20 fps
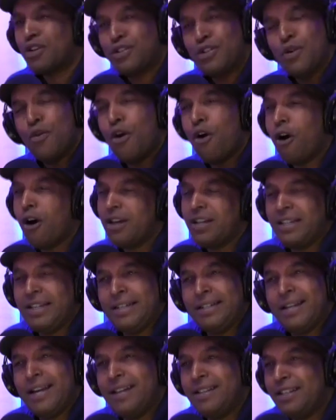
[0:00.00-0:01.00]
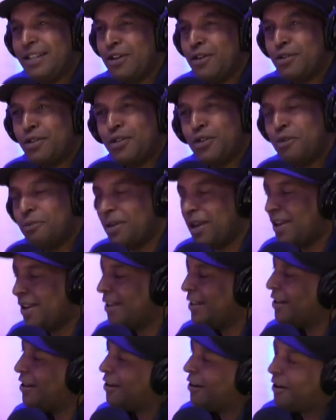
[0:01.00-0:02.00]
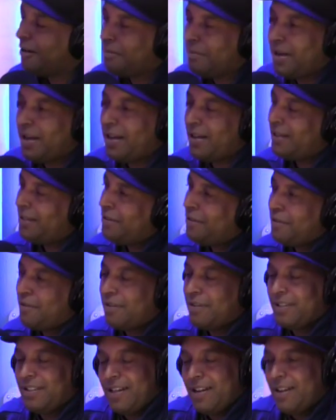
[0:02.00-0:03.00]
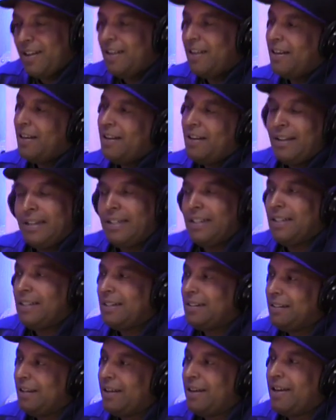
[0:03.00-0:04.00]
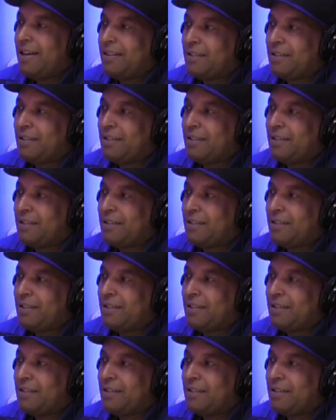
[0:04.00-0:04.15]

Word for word: so hard to get that deal too, man. Oh man. You yeah. Understand? Yeah.